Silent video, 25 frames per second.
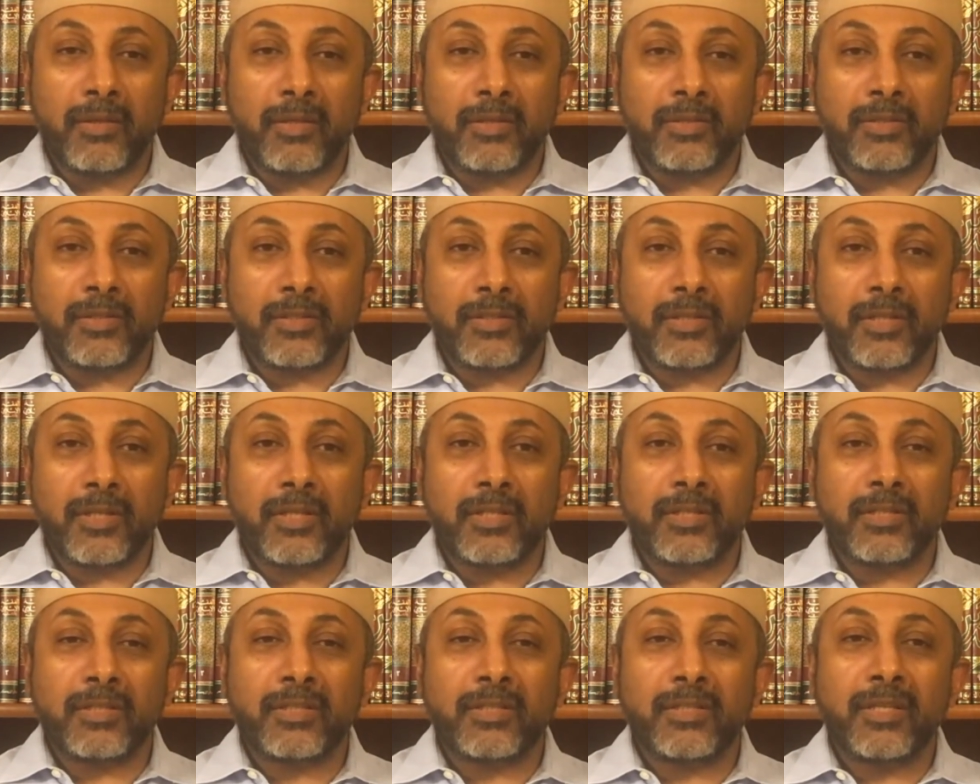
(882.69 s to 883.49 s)
This
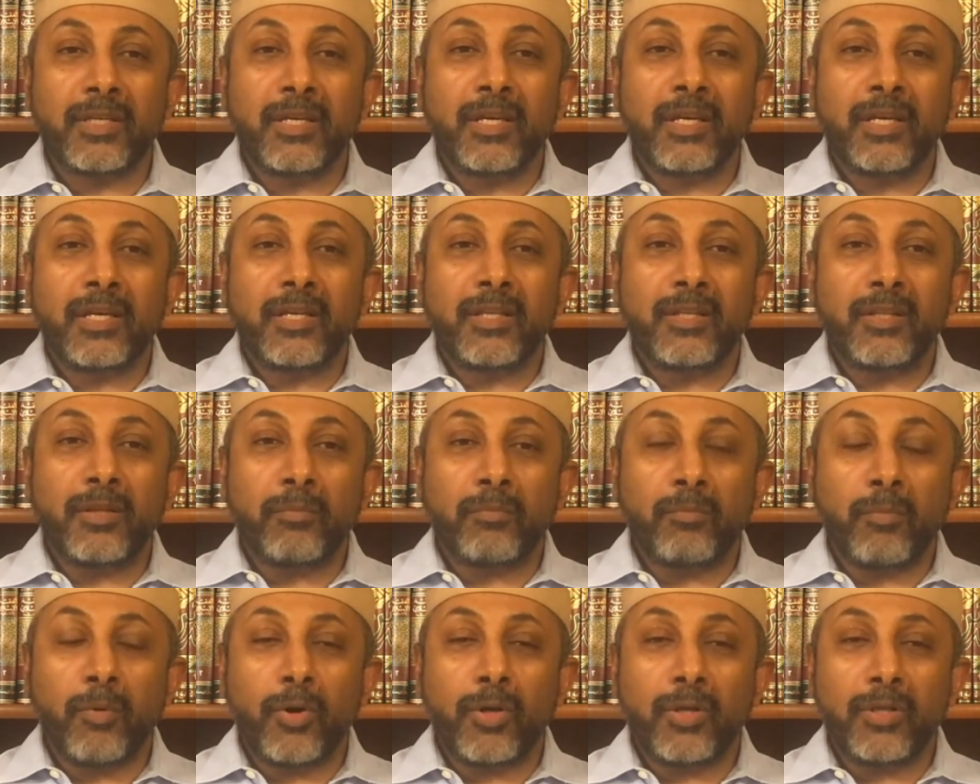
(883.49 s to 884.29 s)
is the
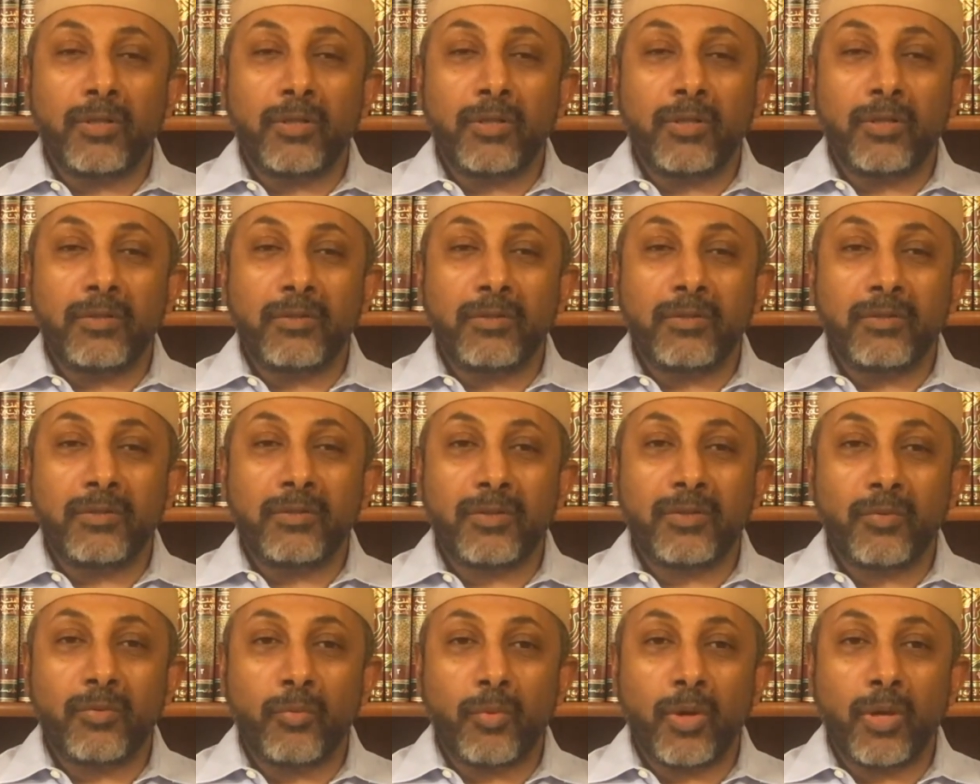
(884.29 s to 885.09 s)
point
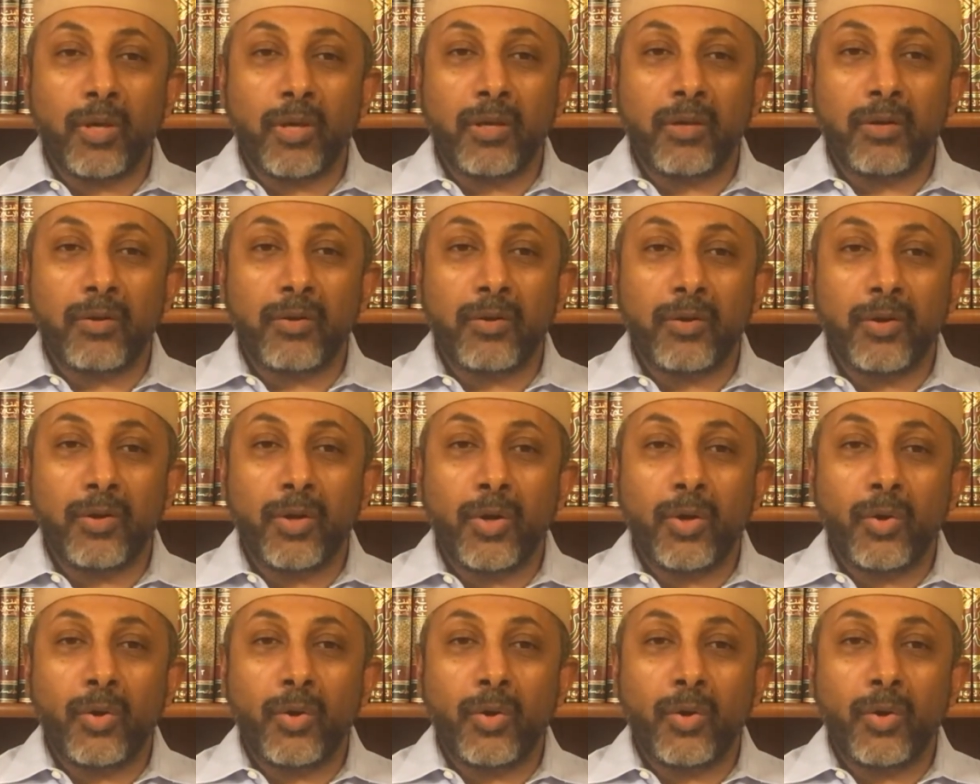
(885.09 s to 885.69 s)
where